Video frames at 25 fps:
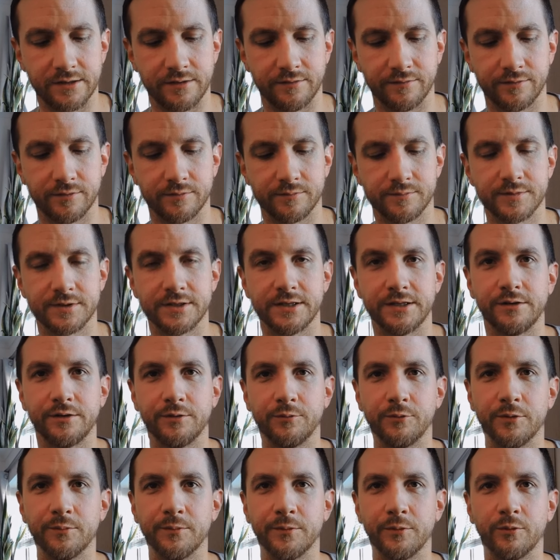You
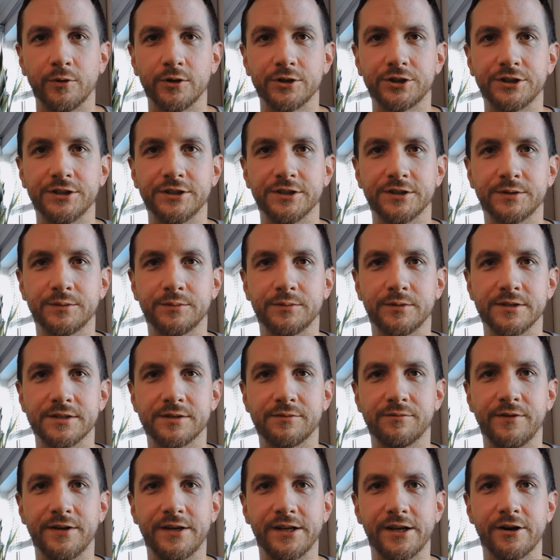wouldn't be watching
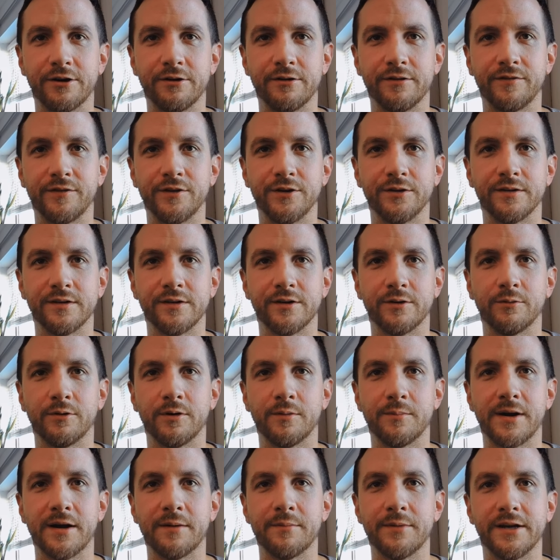this video if you didn't know
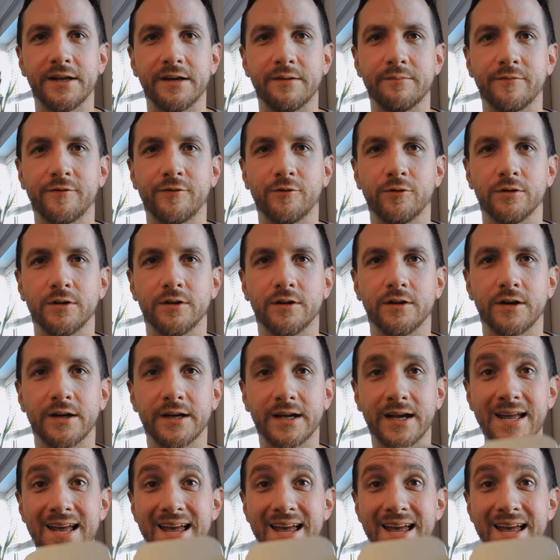what Mac Mini M4 looked like.